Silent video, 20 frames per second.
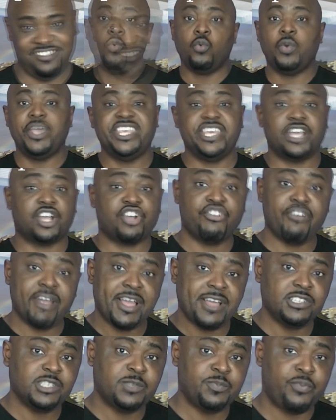Wear your
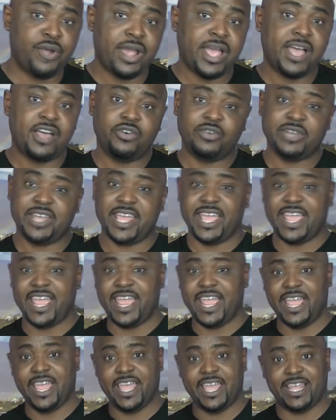crowns proud
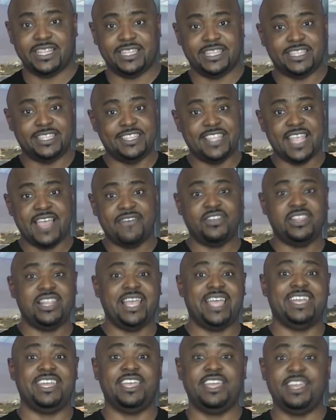and never
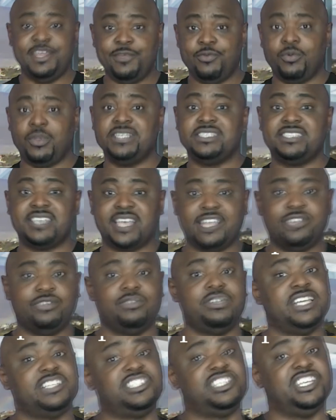let anyone tell
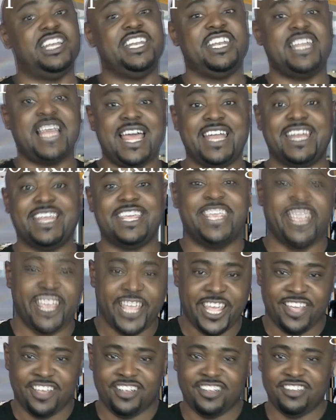you that you're not a
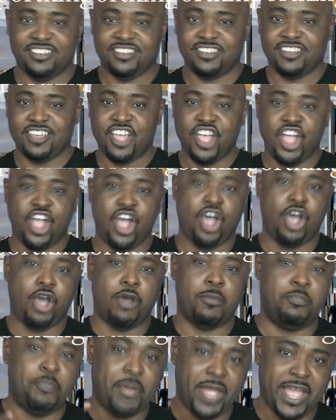king. A
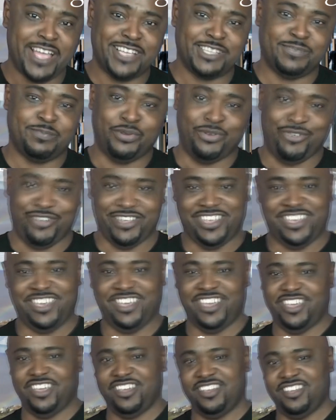passport
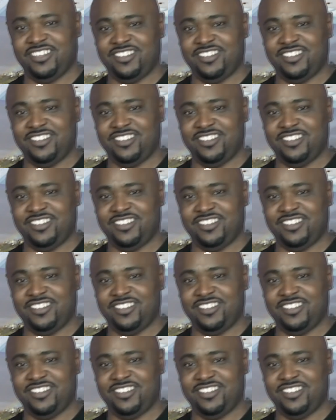king.